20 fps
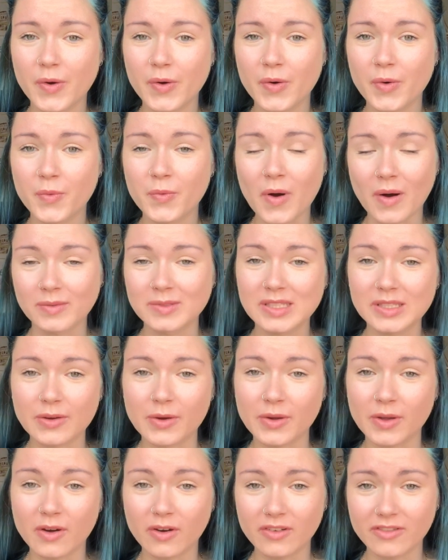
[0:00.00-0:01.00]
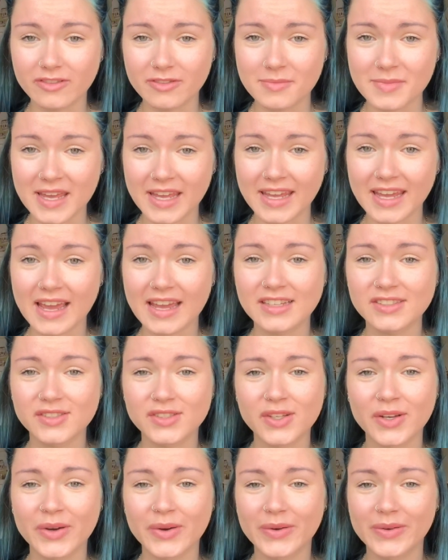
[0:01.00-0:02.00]
what was going on for me, and
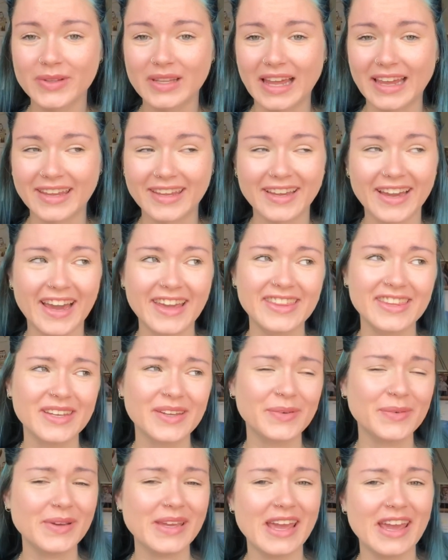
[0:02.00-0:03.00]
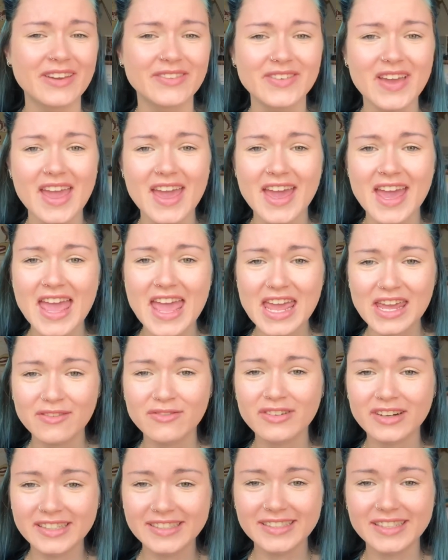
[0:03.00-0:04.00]
so, like, I think we have
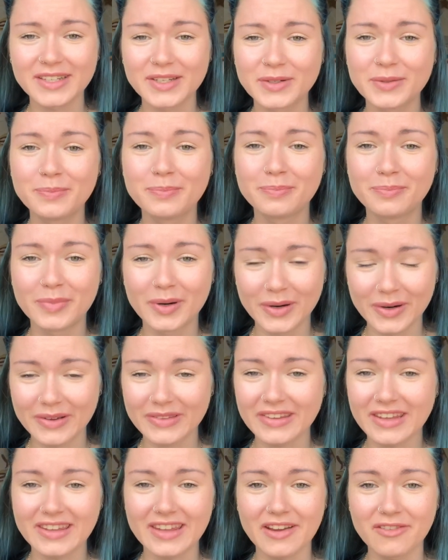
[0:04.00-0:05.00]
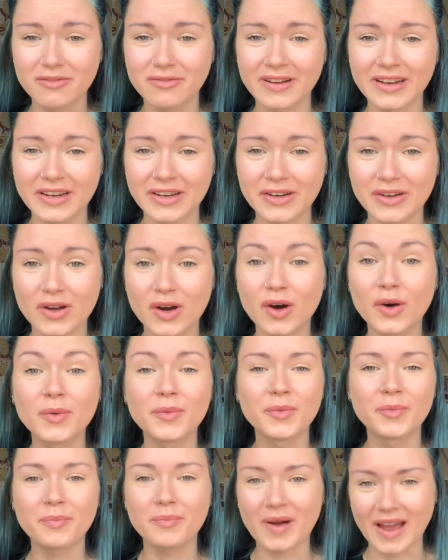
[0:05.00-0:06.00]
every single book that they've written
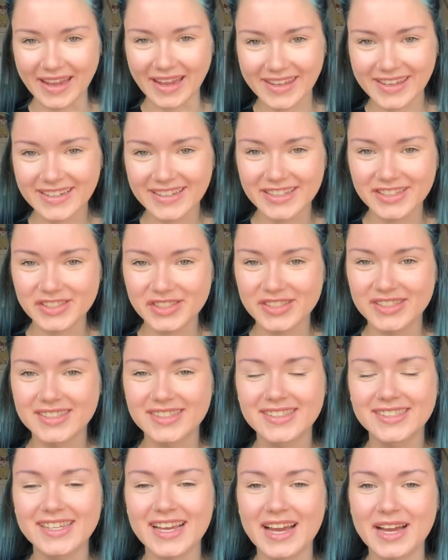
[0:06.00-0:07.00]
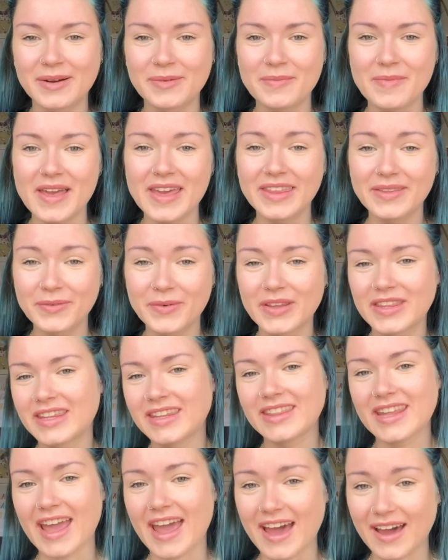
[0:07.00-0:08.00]
on my conditions
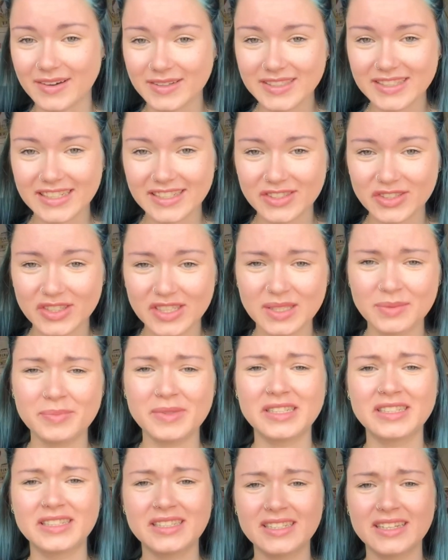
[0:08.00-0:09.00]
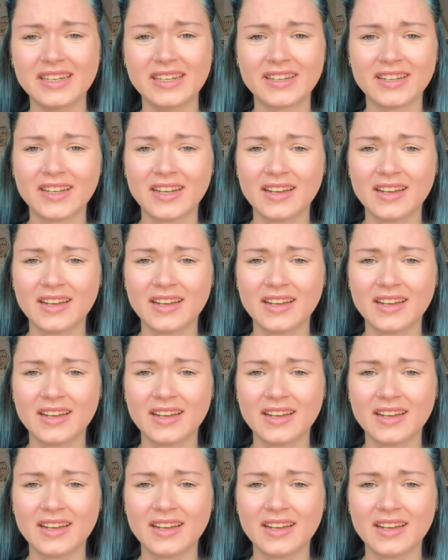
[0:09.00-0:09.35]
within the house, and she's been to